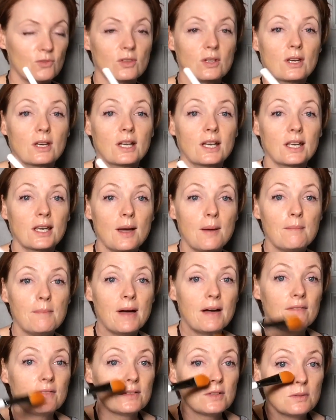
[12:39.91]
So I'm going to come
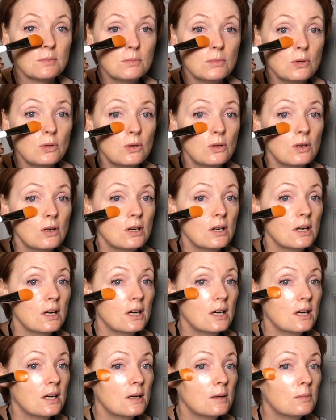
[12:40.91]
back for some more,
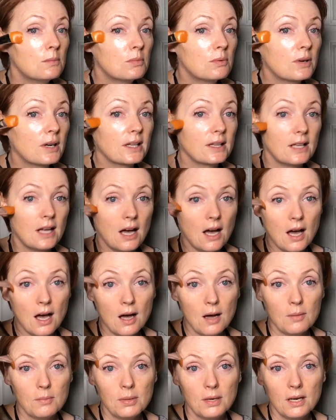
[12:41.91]
bring that
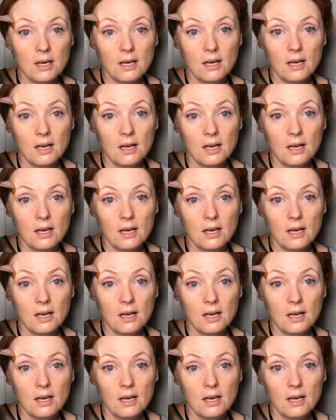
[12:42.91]
up